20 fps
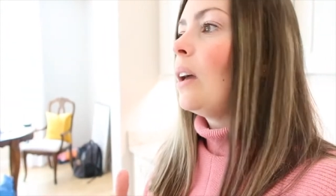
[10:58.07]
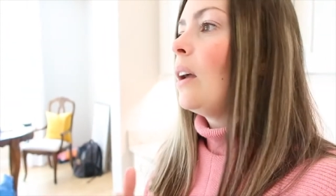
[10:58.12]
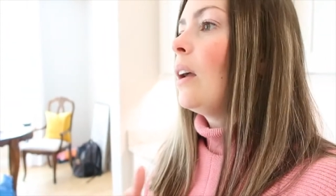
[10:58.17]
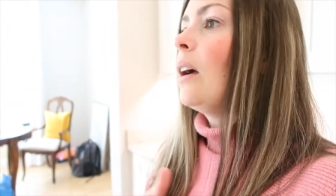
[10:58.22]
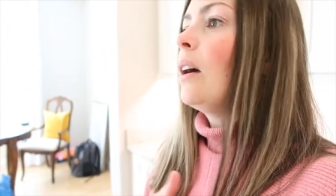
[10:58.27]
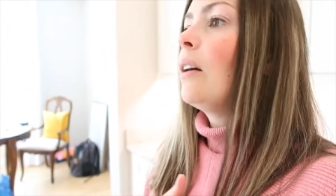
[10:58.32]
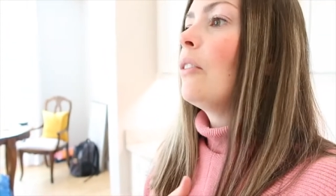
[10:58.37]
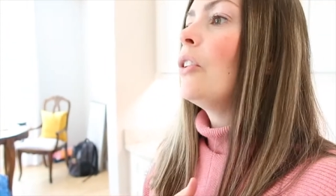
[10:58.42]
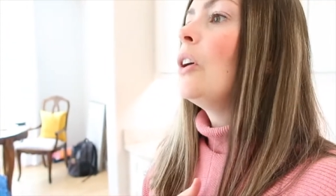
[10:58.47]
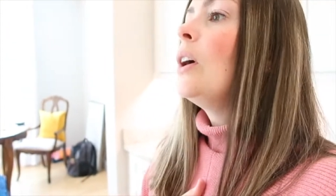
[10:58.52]
I
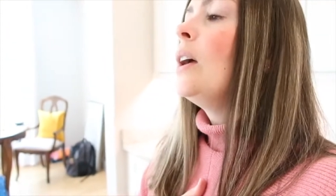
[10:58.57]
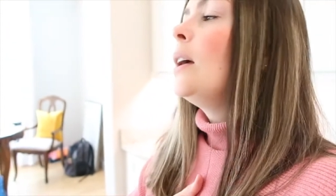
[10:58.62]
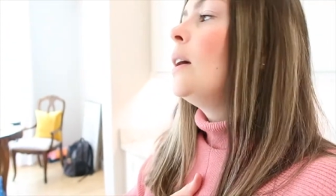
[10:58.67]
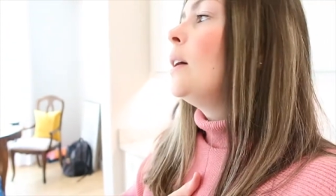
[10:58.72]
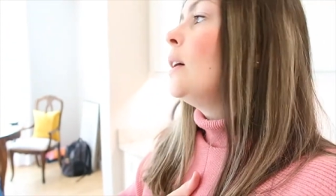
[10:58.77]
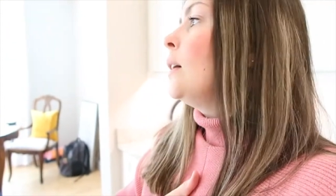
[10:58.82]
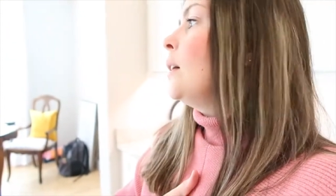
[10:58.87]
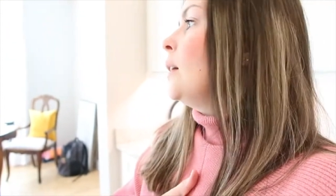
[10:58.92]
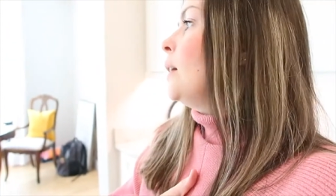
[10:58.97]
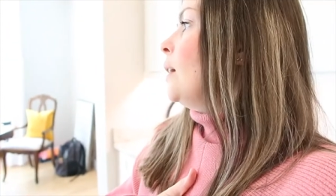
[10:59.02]
have
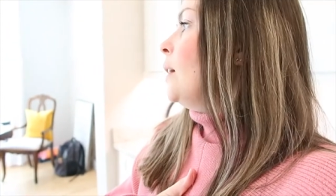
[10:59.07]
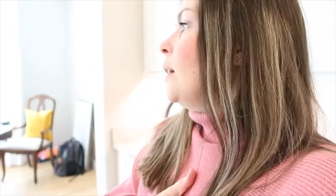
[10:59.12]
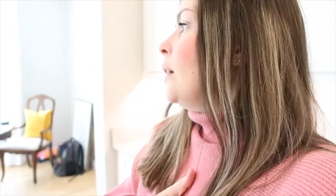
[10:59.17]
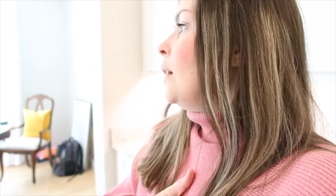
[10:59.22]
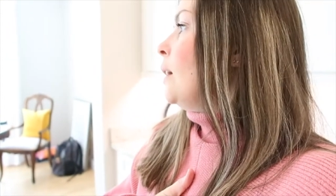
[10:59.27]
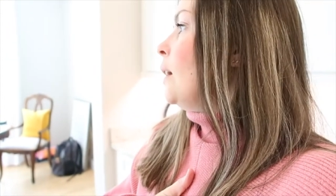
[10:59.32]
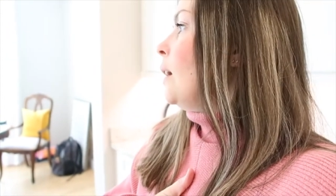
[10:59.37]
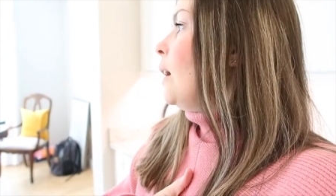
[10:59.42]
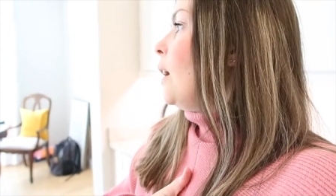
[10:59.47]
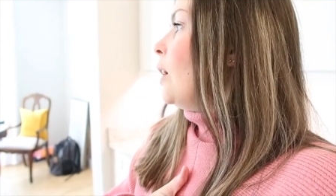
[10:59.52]

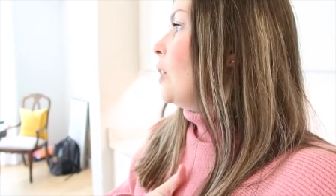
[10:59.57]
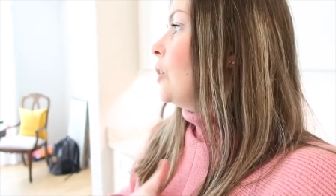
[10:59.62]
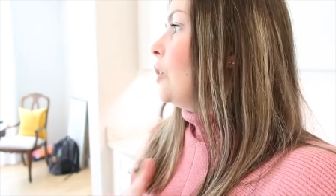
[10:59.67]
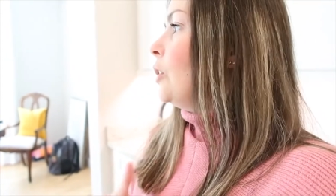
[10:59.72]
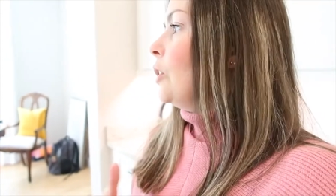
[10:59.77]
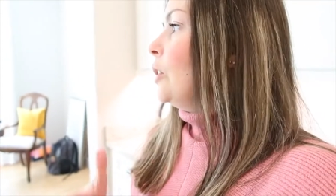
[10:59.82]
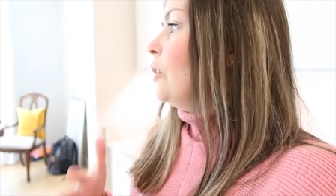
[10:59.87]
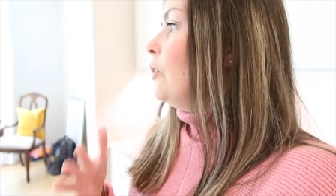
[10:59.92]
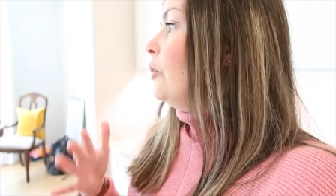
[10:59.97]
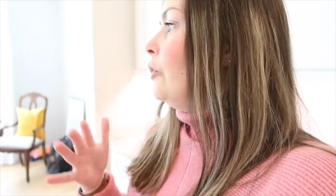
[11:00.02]
a good